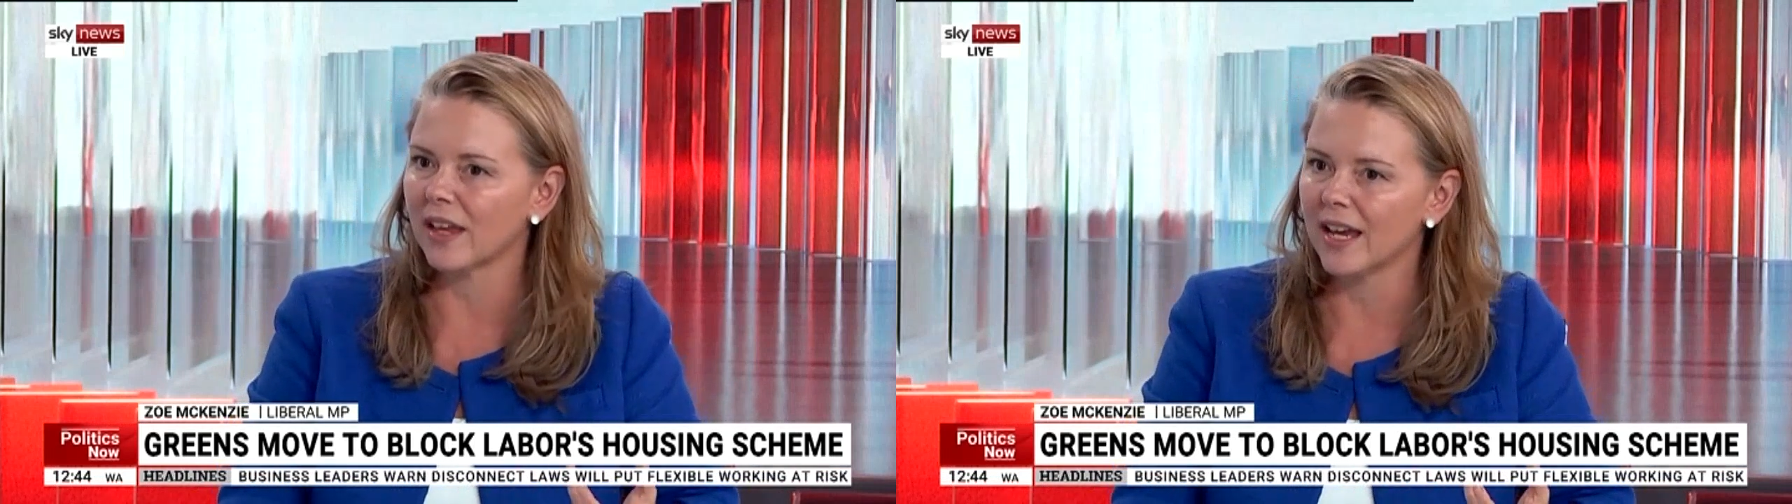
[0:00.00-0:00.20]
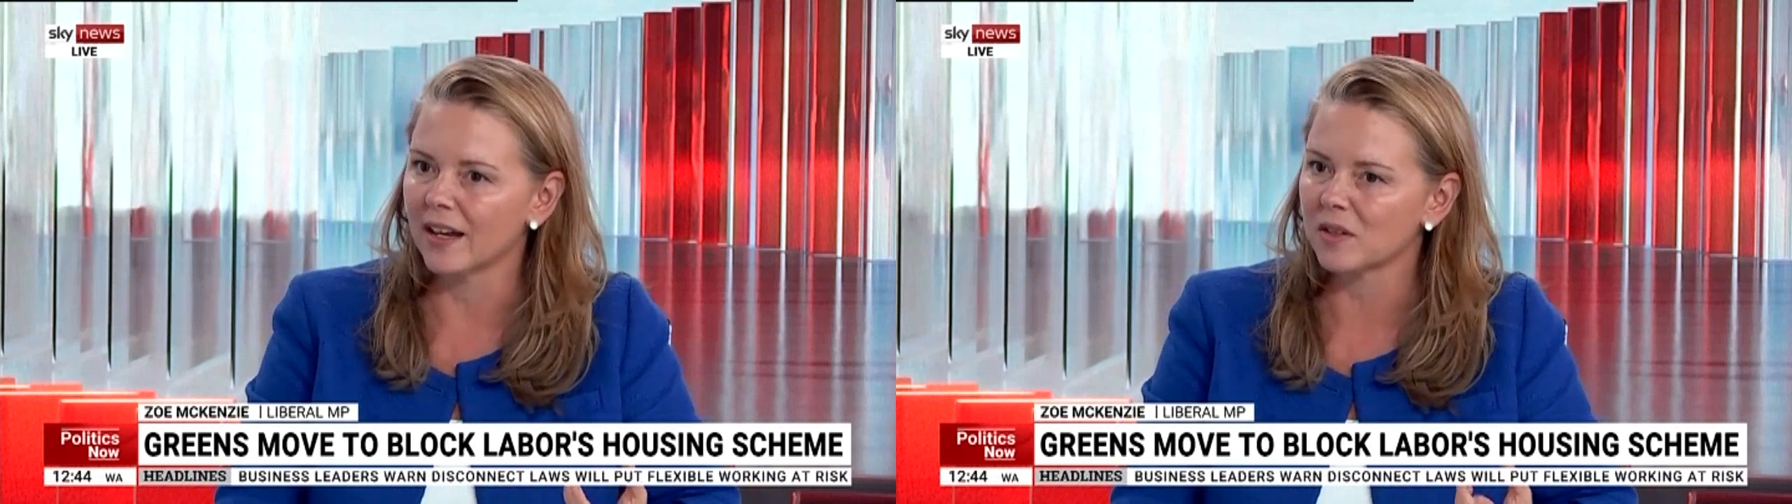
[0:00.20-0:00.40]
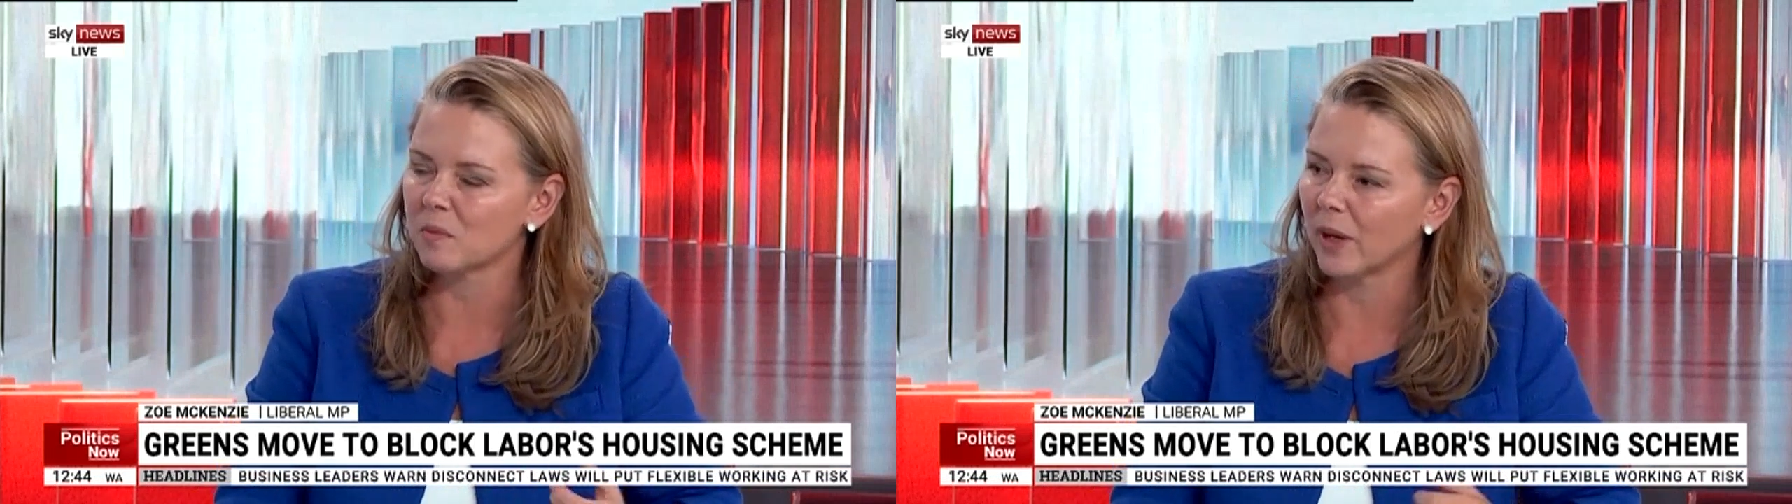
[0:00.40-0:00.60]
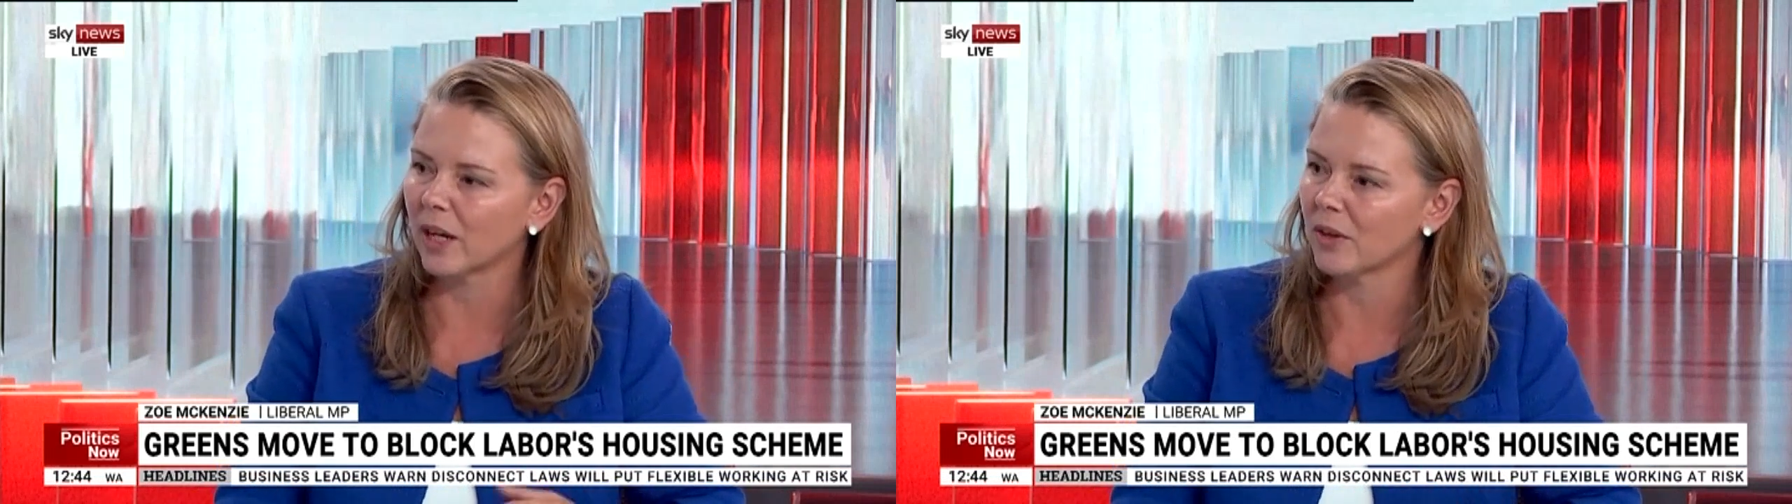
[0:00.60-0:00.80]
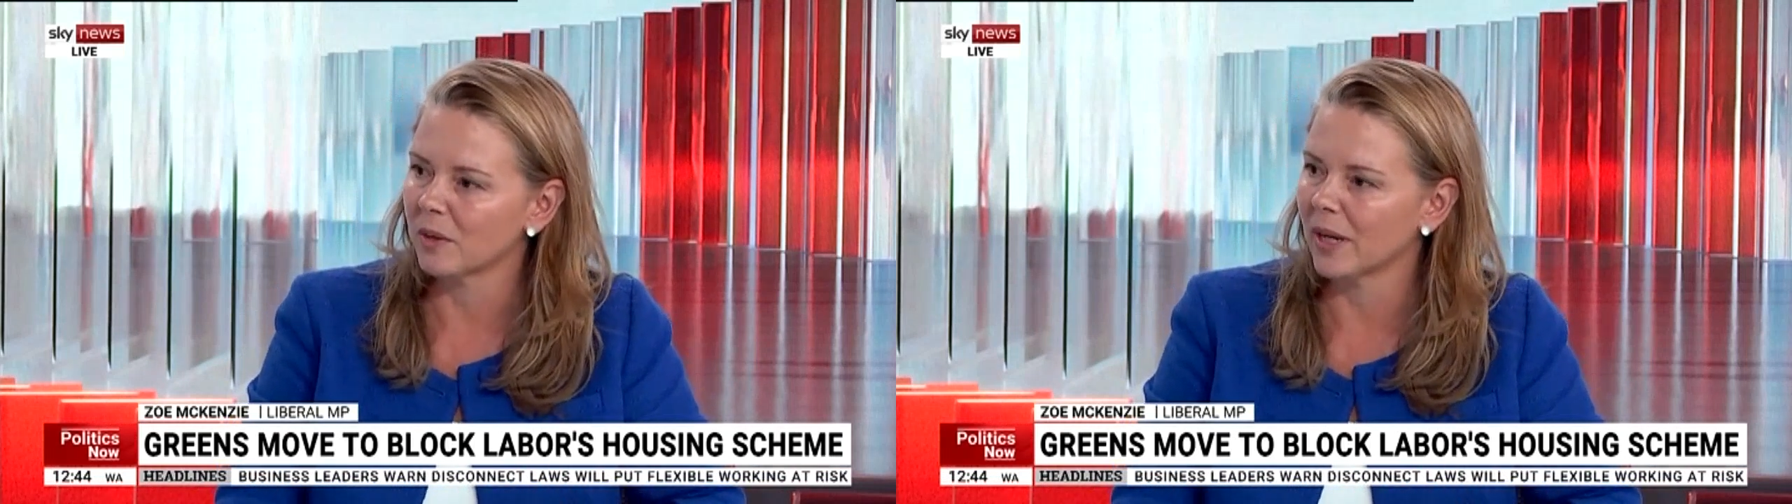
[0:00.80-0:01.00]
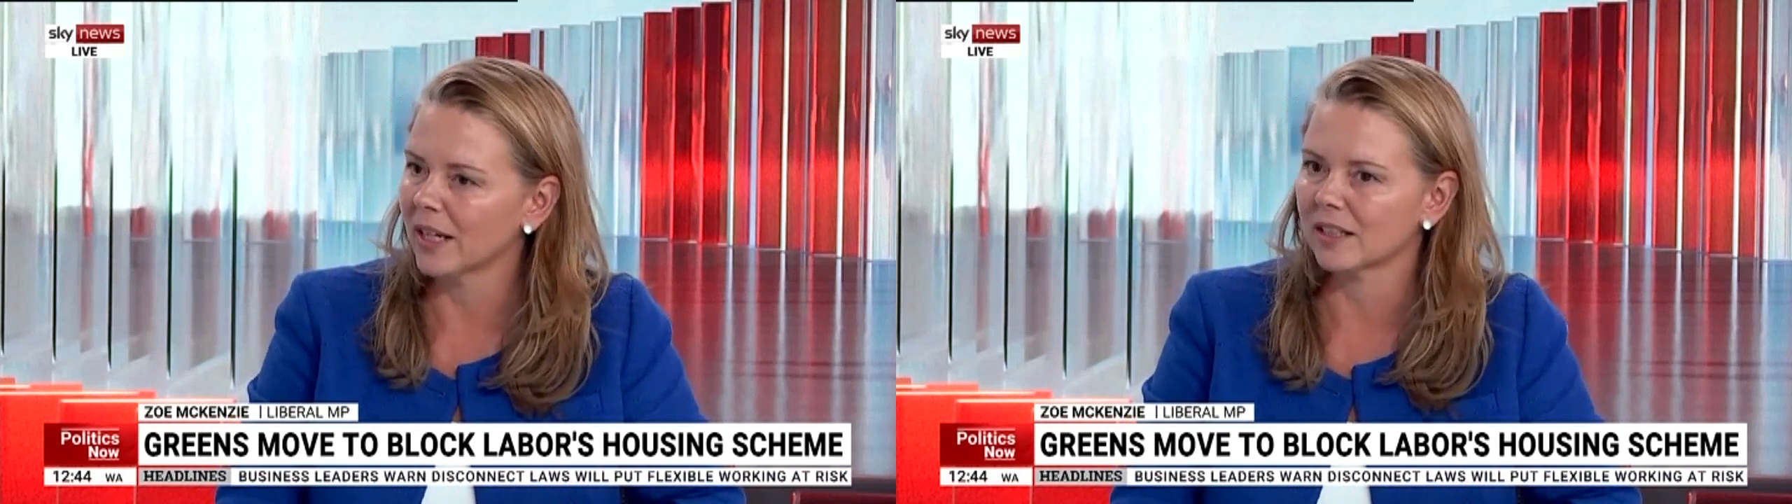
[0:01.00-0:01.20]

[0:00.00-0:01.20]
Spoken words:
house back on the market.